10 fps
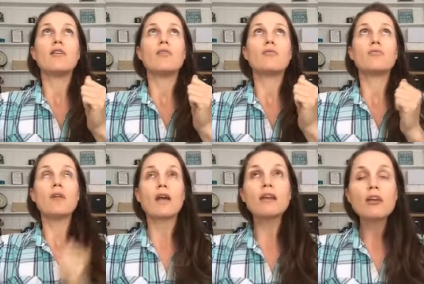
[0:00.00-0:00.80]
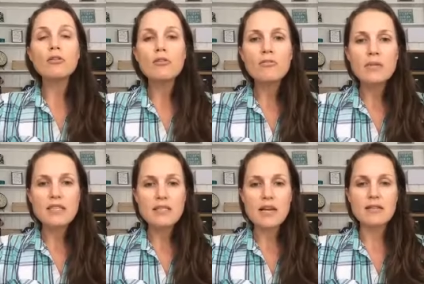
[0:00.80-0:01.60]
running your own
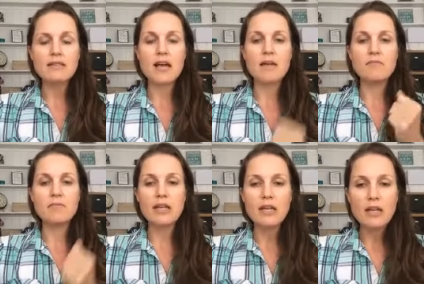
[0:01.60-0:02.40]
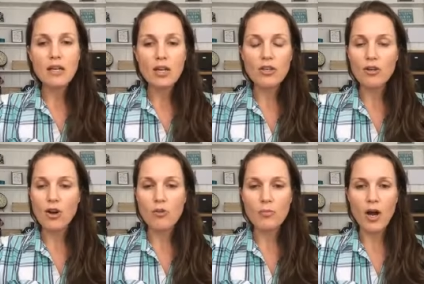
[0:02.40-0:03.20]
business and being your
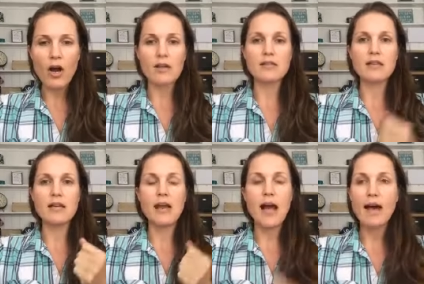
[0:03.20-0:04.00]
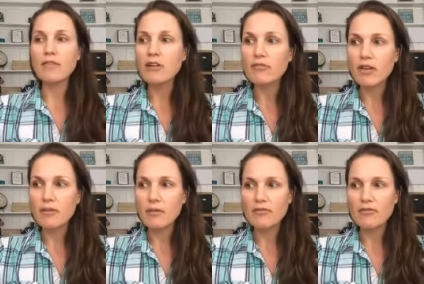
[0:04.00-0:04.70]
own boss and having freedom and